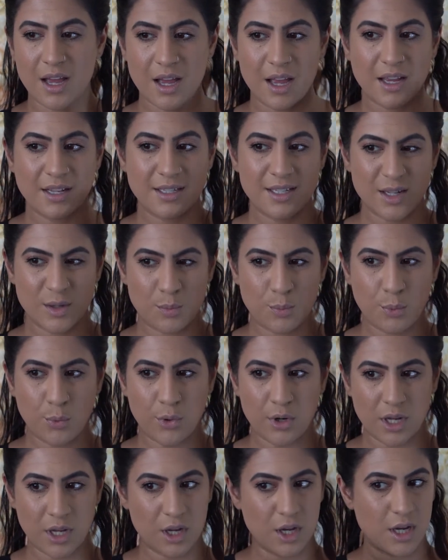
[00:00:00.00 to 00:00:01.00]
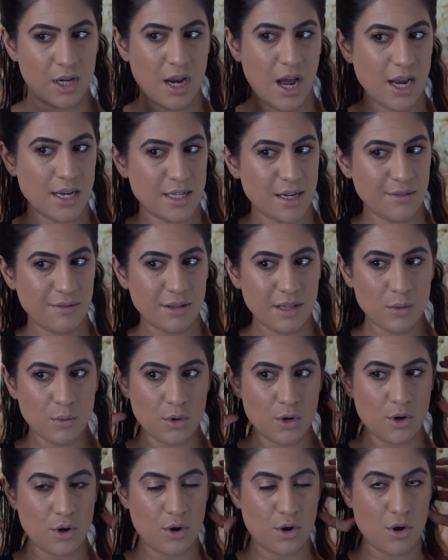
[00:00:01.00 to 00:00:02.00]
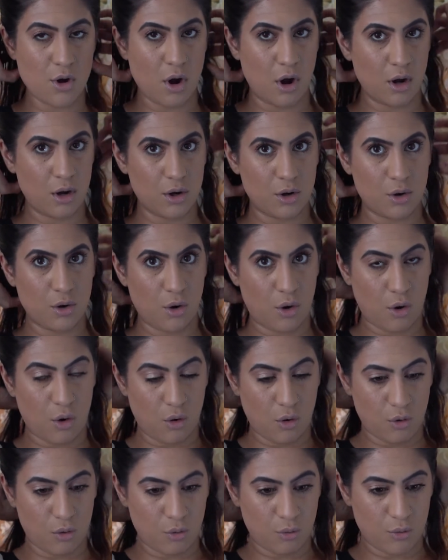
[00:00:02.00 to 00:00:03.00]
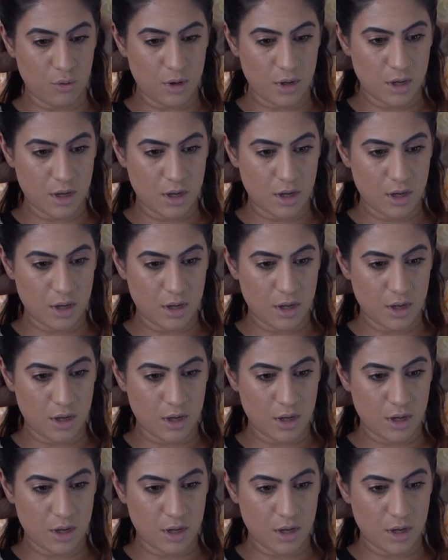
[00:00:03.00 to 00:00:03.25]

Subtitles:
it did pretty good. I definitely would not go